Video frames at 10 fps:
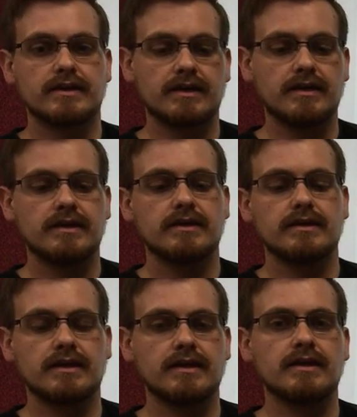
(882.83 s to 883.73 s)
E,
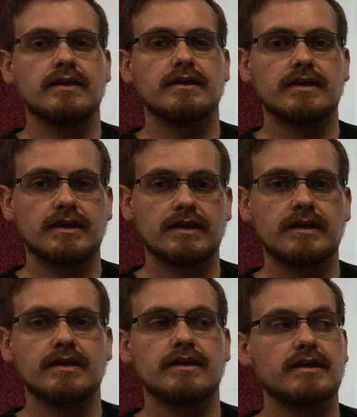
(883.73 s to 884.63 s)
E,
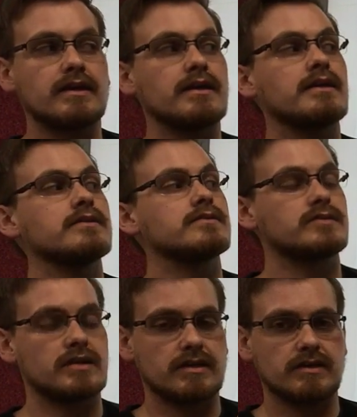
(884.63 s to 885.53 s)
E, E,
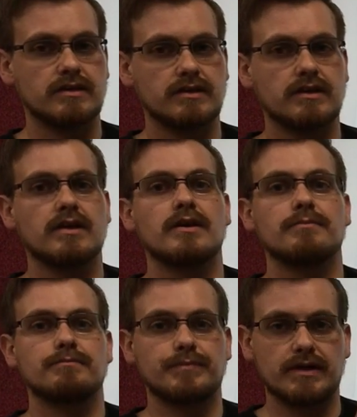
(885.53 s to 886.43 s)
C,
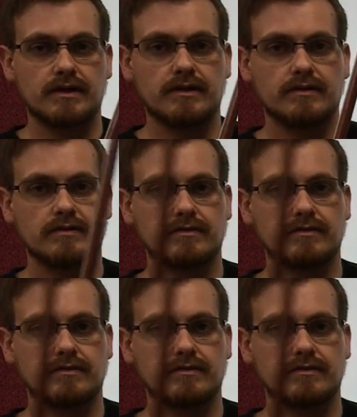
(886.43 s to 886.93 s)
B.